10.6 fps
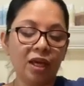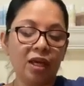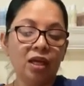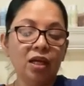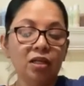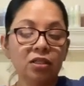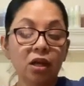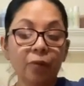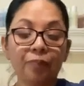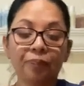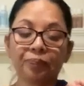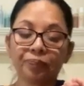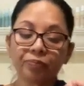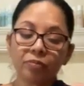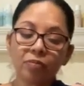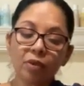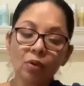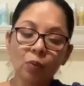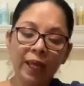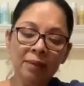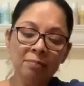Okay, so
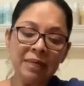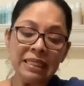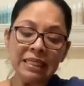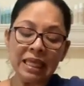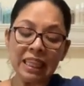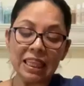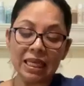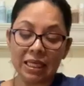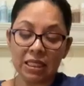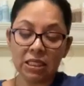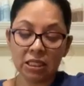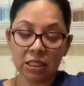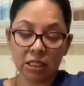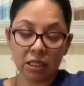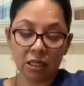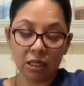I'm mixing this.